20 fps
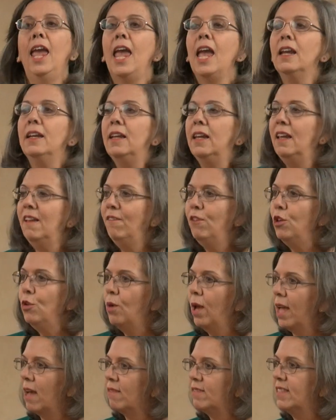And if you
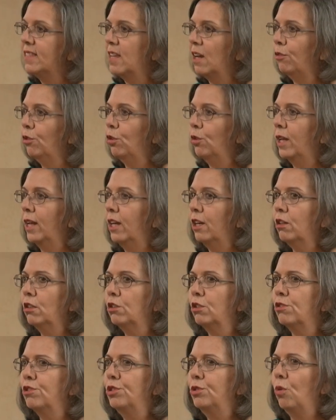have several
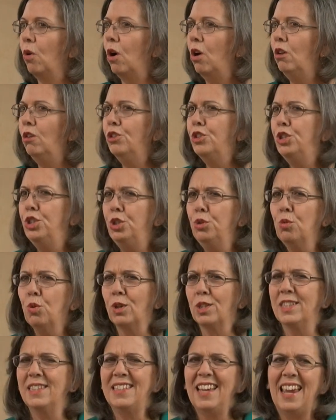characters who all do
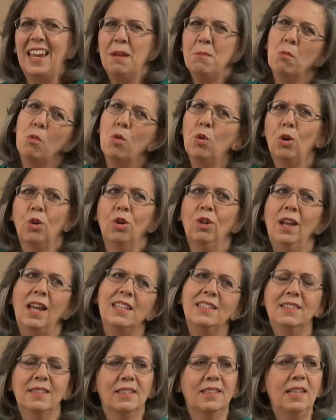or say more or
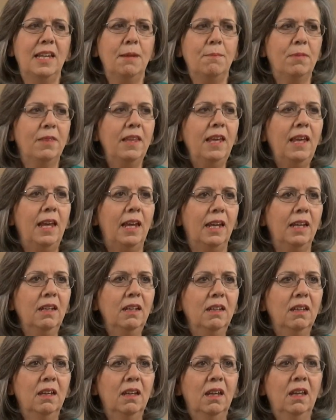less the same thing,
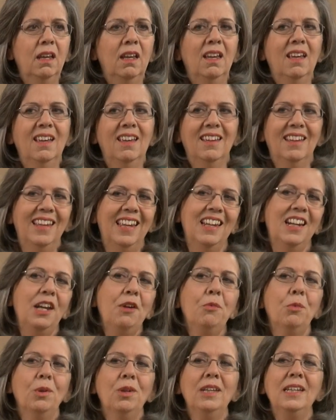can I
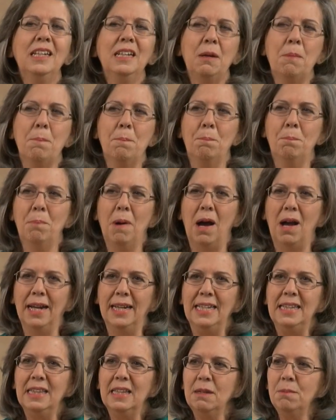really
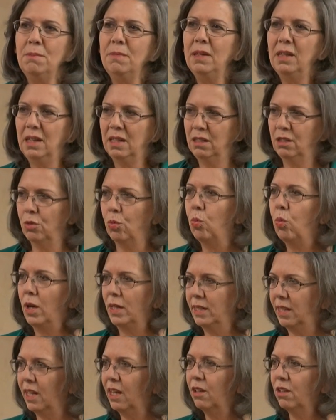combine them into
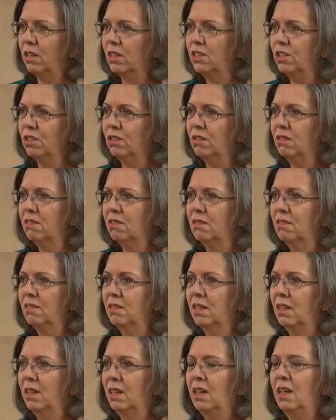one character?
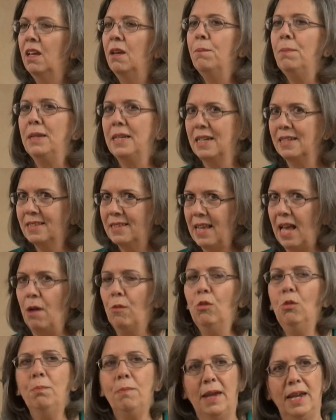Because that
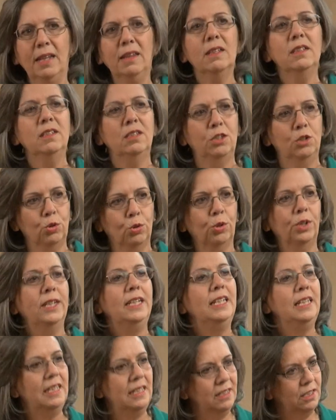will make the story
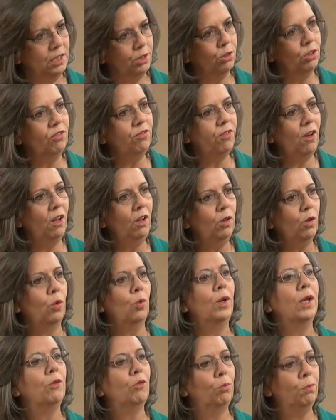easier to follow.
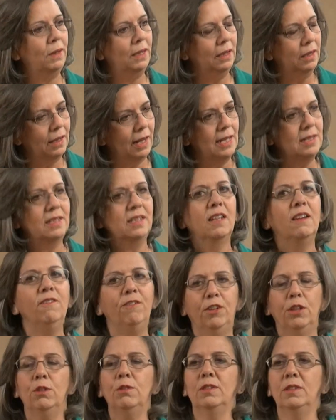It will be less
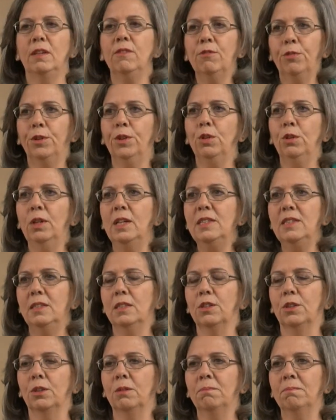confusing for your
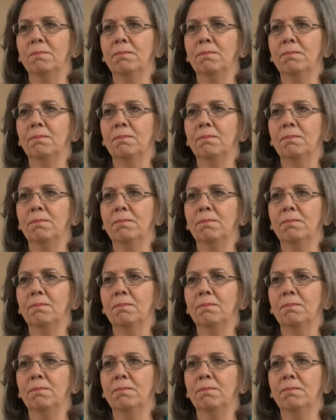listener.